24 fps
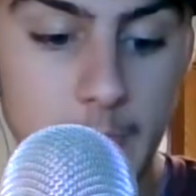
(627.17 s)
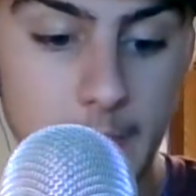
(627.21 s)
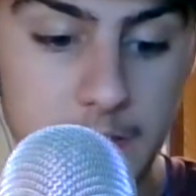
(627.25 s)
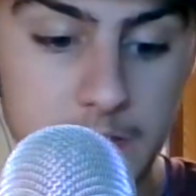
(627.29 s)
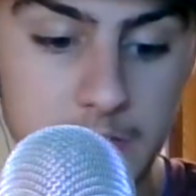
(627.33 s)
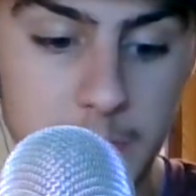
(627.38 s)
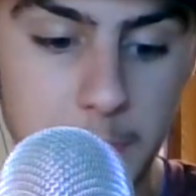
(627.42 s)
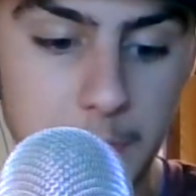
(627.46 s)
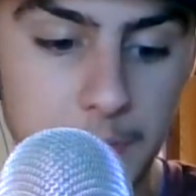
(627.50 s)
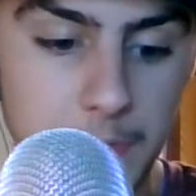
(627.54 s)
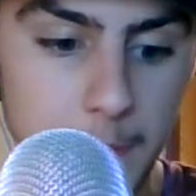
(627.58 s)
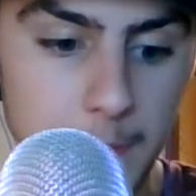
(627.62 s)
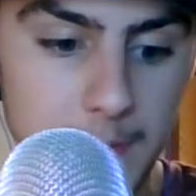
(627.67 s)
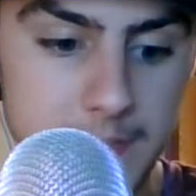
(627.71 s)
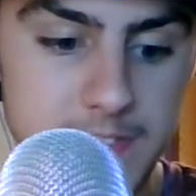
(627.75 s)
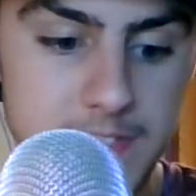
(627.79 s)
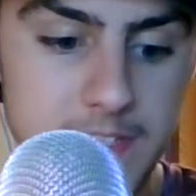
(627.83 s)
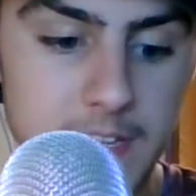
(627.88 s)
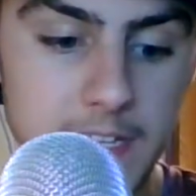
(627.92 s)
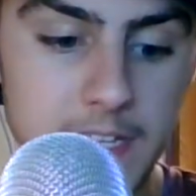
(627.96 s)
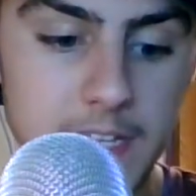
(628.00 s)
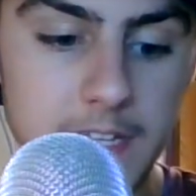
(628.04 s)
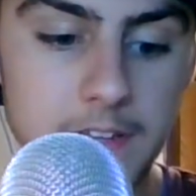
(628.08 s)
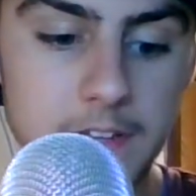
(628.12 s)
so put them at
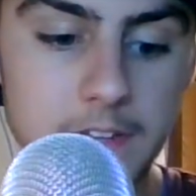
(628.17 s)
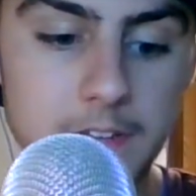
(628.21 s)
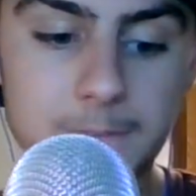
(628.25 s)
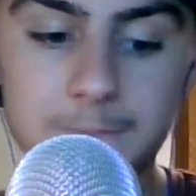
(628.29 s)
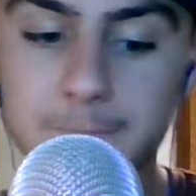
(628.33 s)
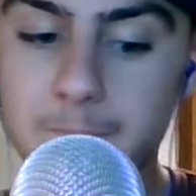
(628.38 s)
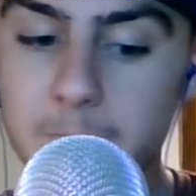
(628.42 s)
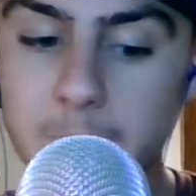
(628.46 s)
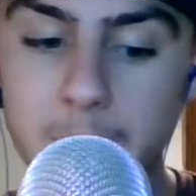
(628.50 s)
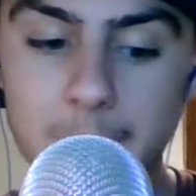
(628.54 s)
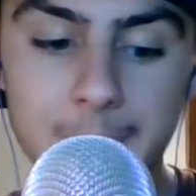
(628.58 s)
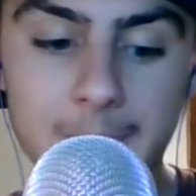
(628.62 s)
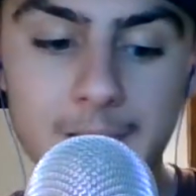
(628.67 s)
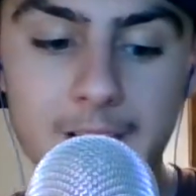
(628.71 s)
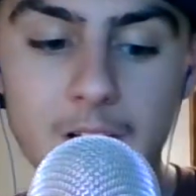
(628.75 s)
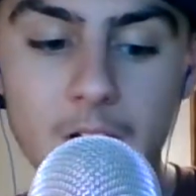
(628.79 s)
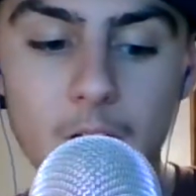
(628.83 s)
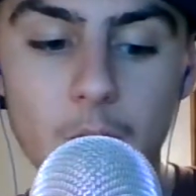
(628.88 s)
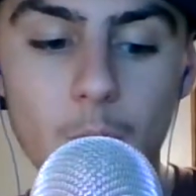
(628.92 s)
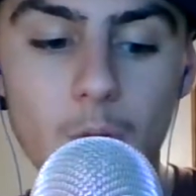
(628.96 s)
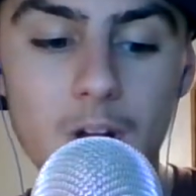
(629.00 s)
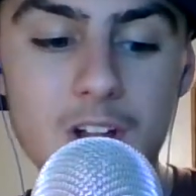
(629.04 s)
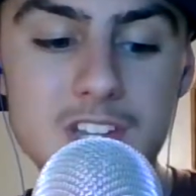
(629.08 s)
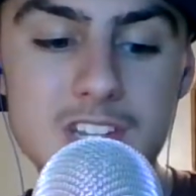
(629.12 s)
second,
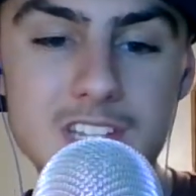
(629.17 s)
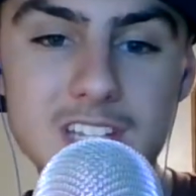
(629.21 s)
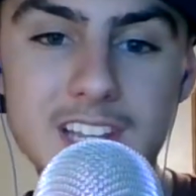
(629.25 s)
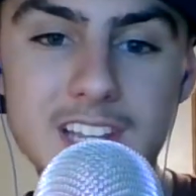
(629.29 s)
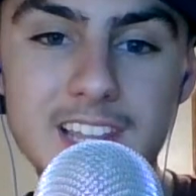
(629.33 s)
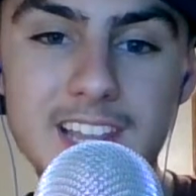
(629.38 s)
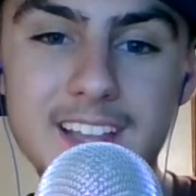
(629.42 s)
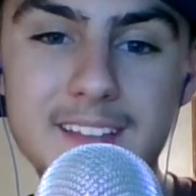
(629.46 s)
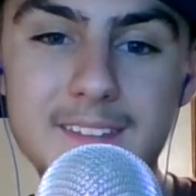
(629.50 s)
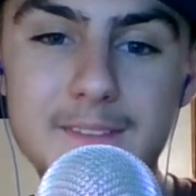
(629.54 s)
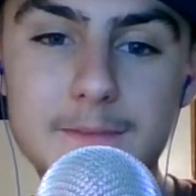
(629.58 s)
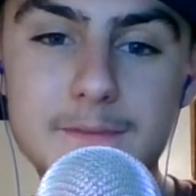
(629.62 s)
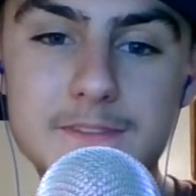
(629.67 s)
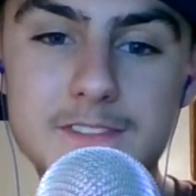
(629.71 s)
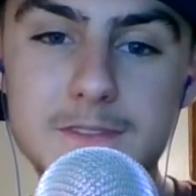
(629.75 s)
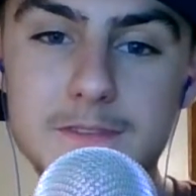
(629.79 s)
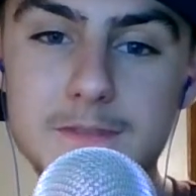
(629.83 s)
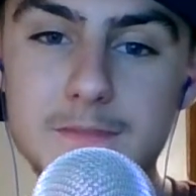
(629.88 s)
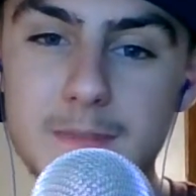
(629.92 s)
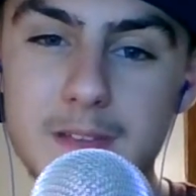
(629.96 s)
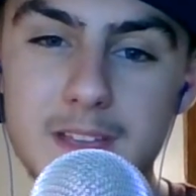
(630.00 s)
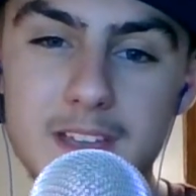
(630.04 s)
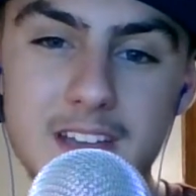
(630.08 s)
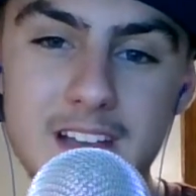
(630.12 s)
which leaves
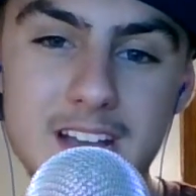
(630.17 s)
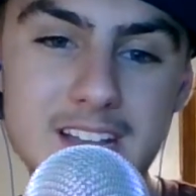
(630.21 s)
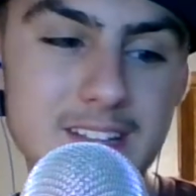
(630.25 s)
me